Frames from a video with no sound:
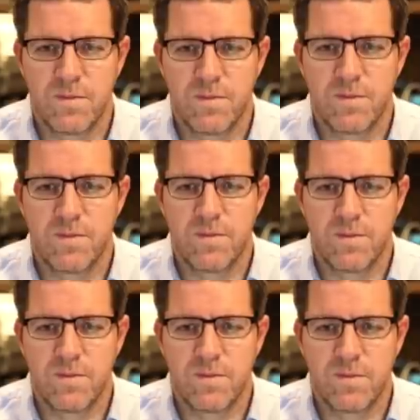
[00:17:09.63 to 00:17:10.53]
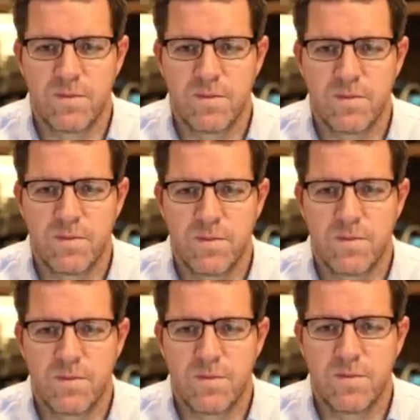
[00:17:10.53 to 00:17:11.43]

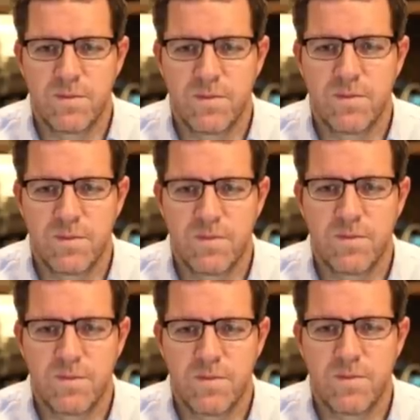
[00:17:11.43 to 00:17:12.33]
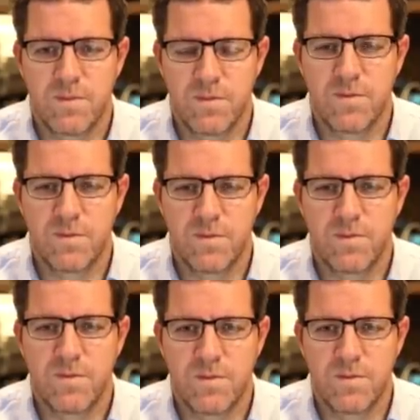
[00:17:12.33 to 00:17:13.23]

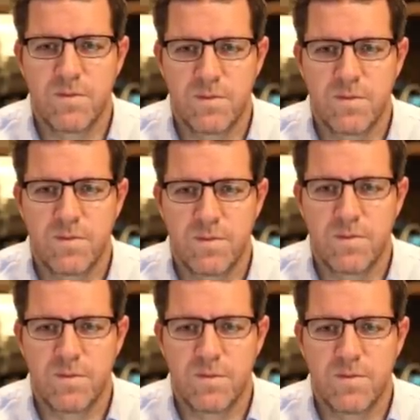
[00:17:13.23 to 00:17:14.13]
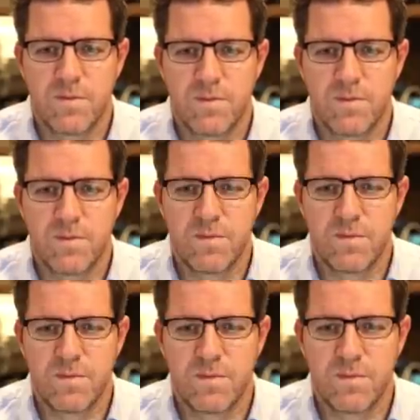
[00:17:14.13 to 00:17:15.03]

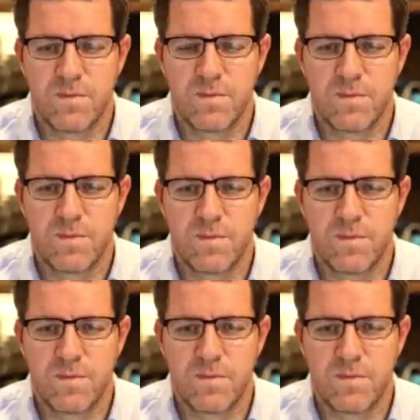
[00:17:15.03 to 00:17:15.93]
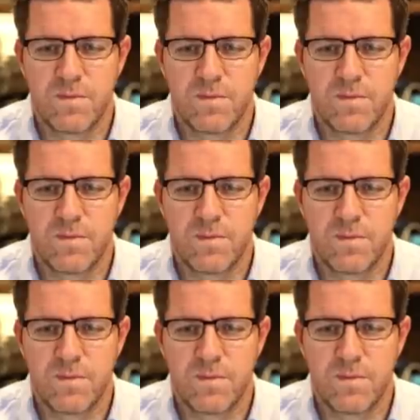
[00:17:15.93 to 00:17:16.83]

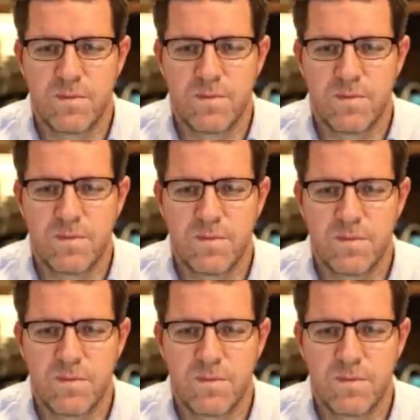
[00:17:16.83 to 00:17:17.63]
(not speaking)